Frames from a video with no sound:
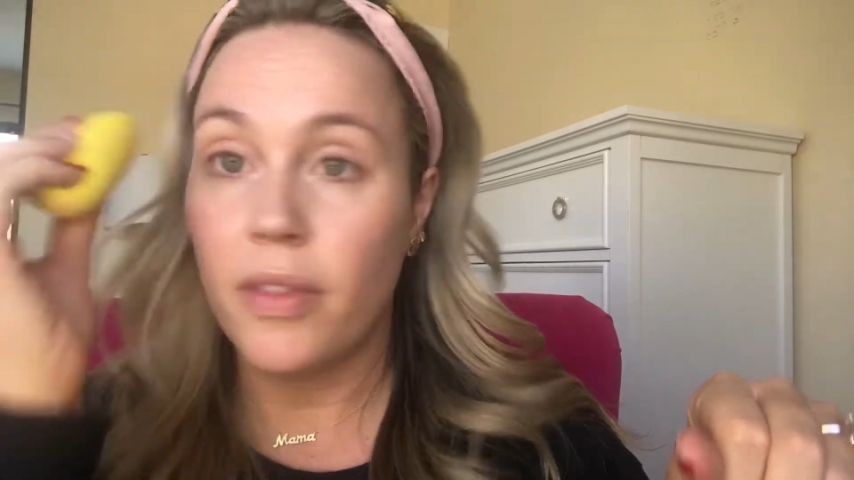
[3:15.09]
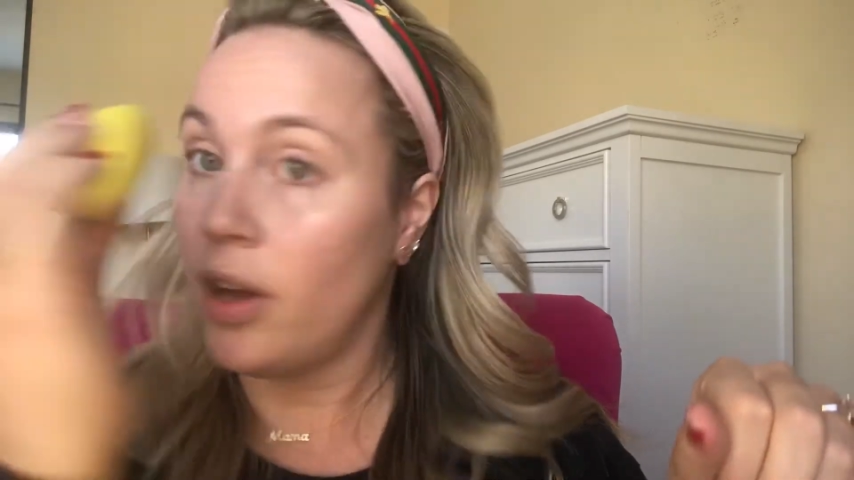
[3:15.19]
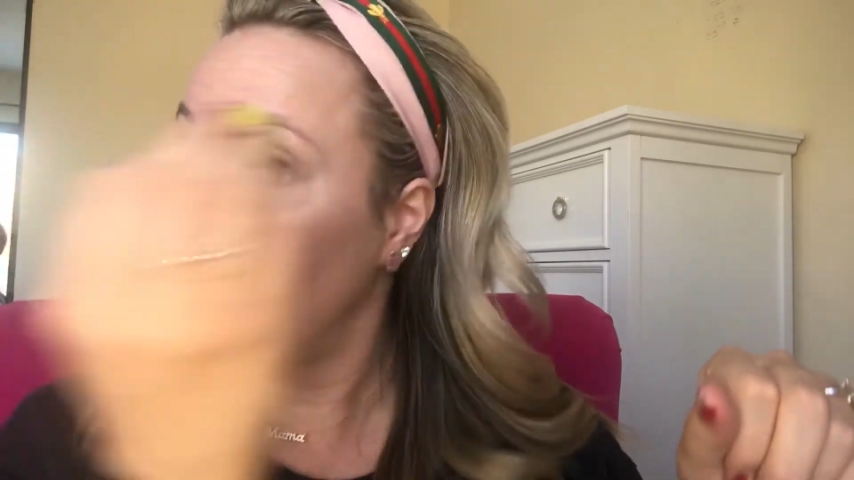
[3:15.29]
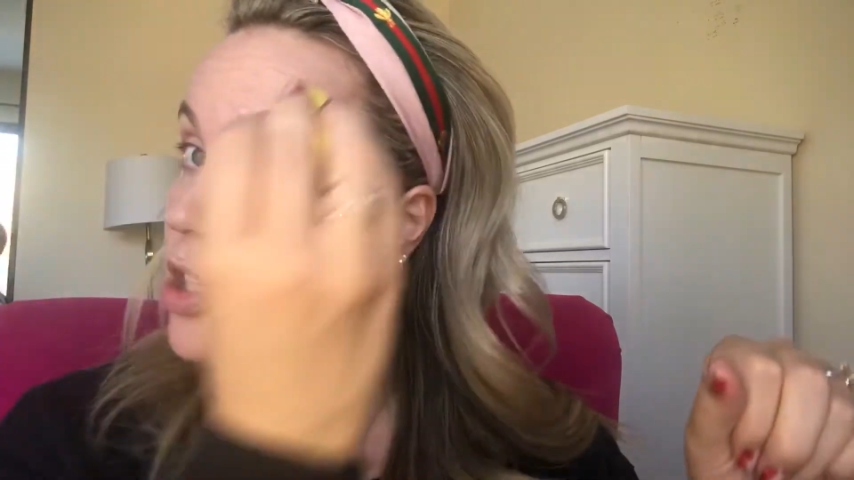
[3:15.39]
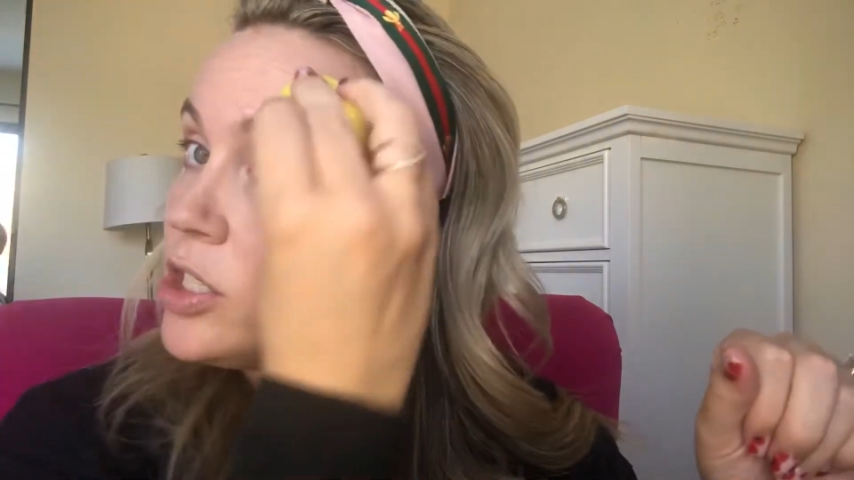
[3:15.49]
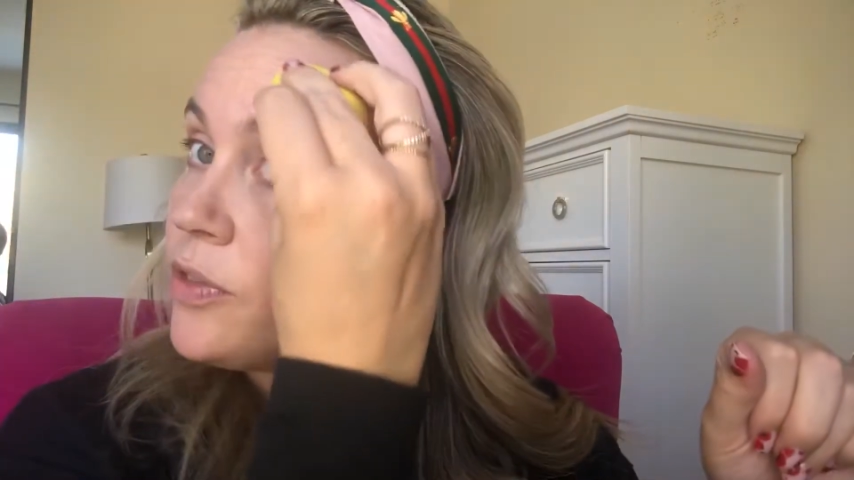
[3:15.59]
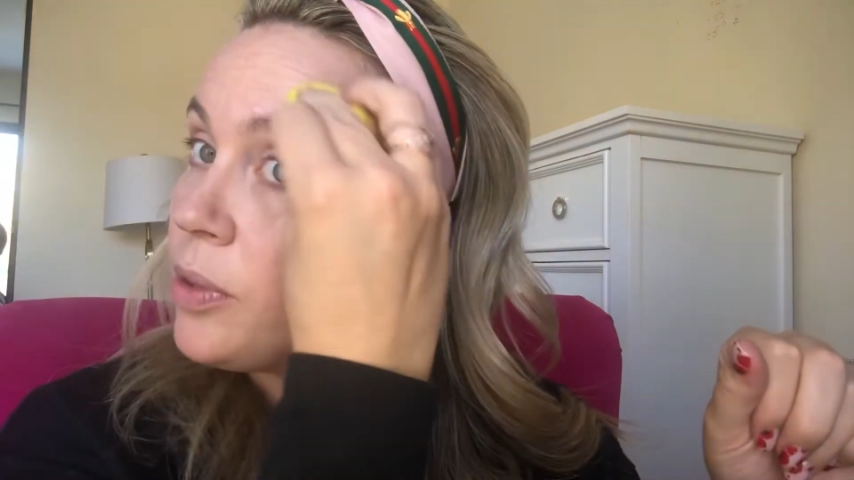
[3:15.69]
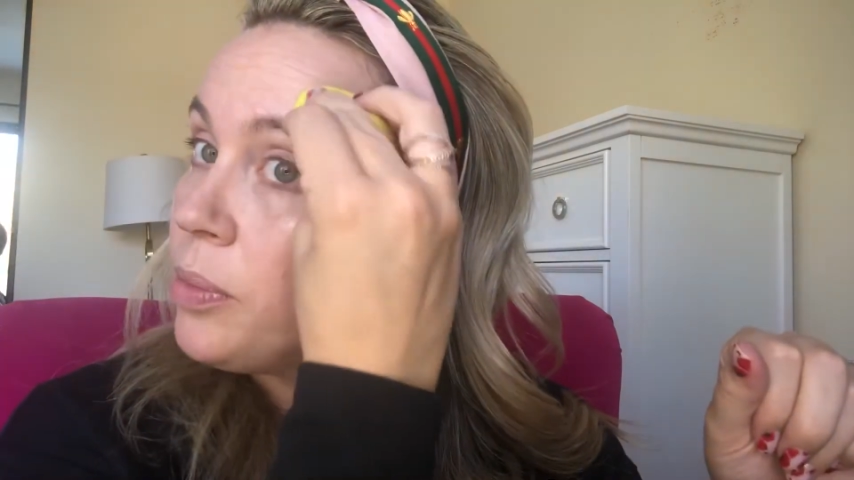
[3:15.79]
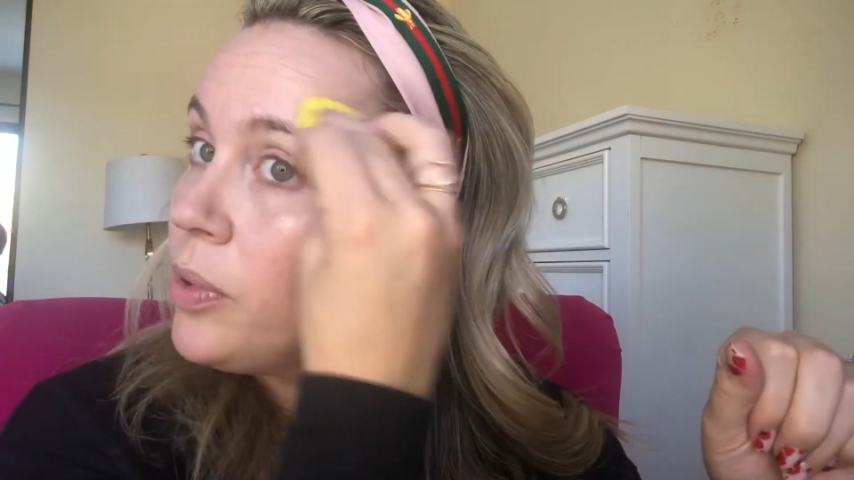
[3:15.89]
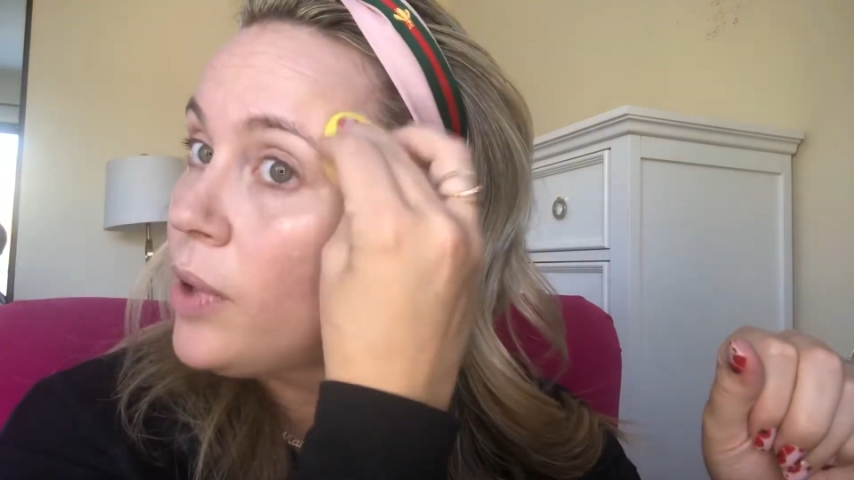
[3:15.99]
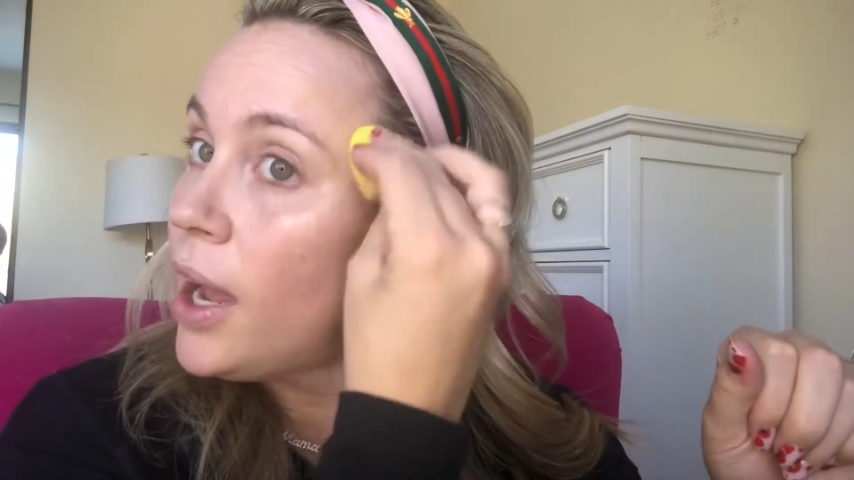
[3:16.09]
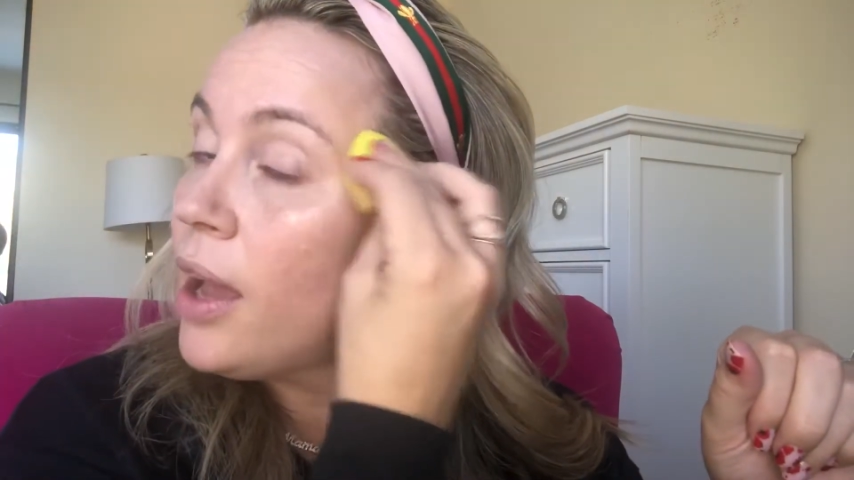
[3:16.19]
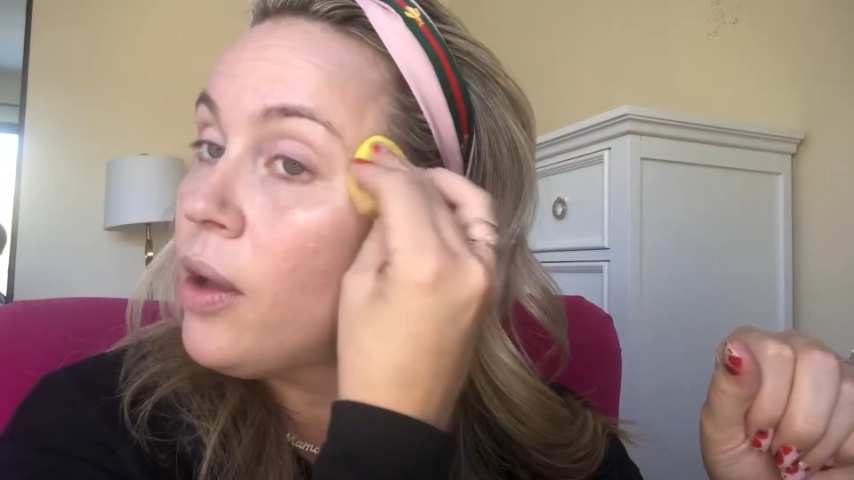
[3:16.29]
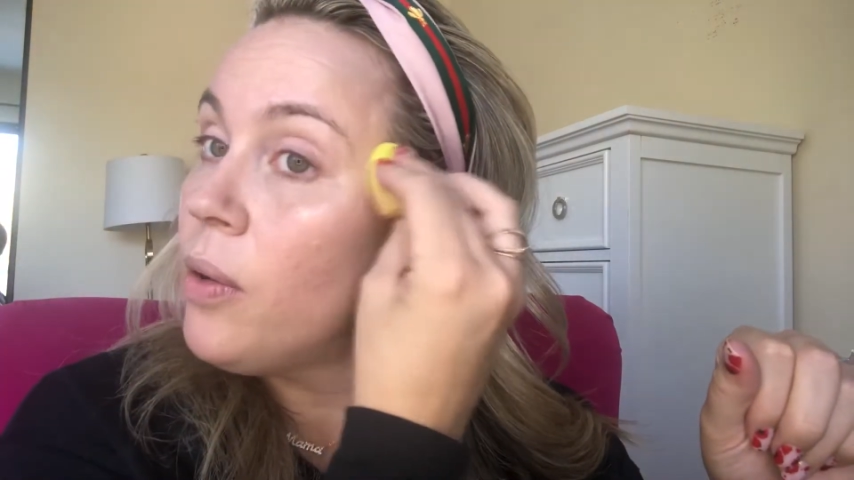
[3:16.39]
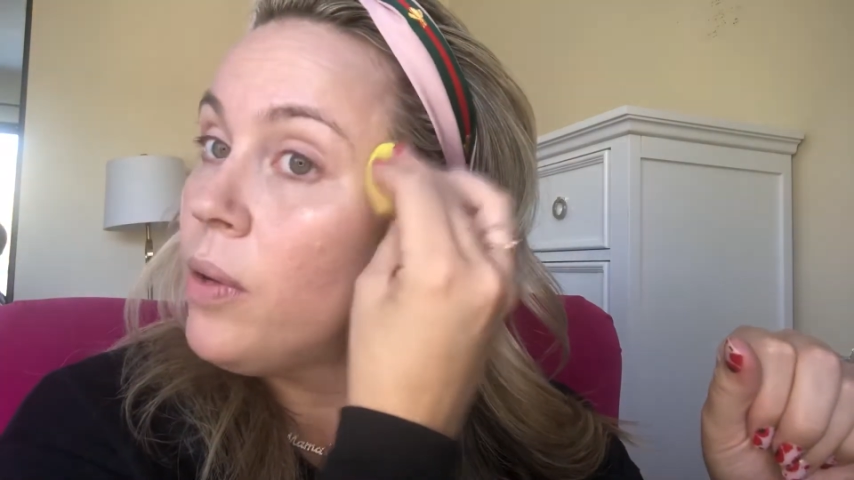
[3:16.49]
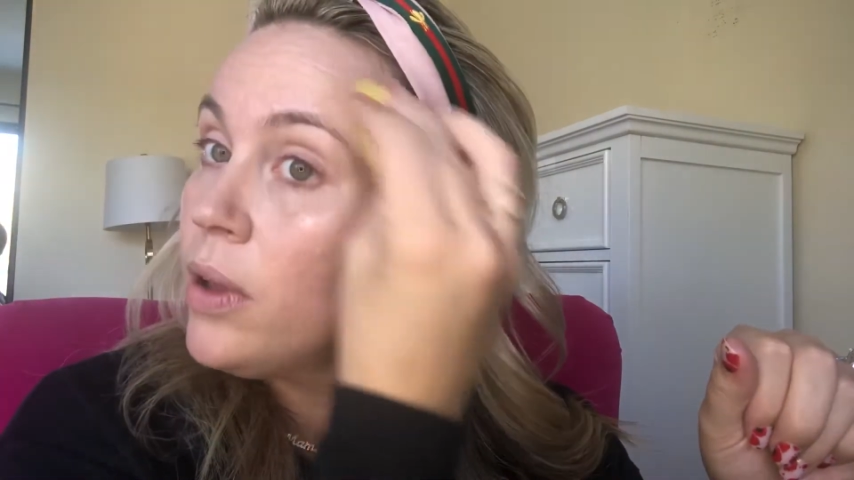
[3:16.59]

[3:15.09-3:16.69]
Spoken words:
arch of your brow.